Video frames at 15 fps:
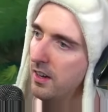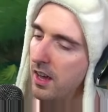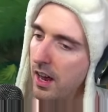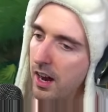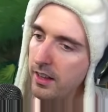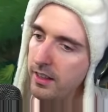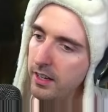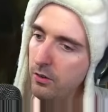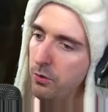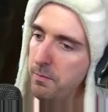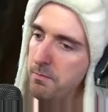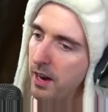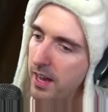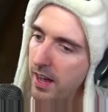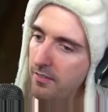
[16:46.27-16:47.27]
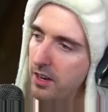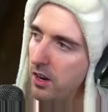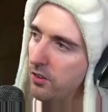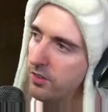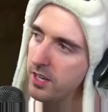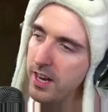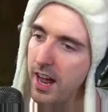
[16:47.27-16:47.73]
I think we might have
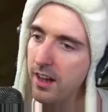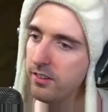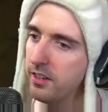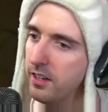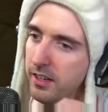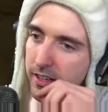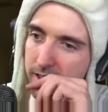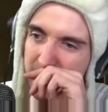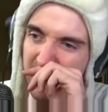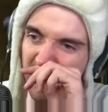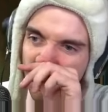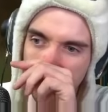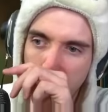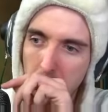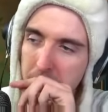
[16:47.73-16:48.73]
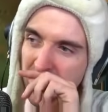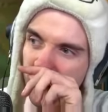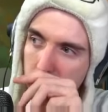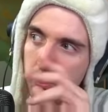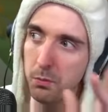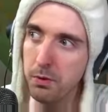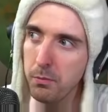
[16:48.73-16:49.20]
enough tenacity that TF won't be a
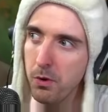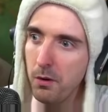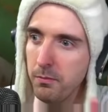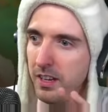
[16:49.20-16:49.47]
super problem.